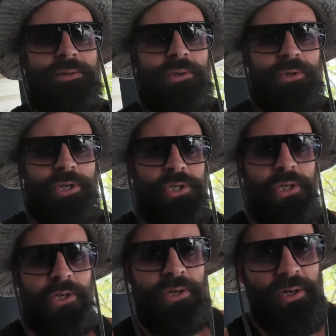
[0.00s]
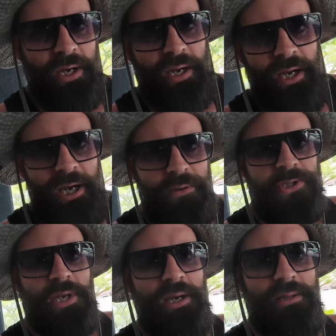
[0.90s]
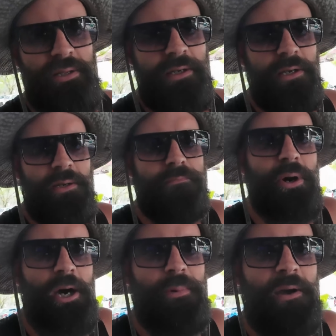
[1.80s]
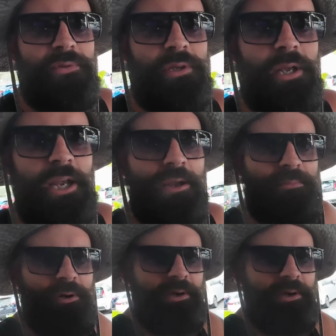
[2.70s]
So we're just here outside the pub after the game,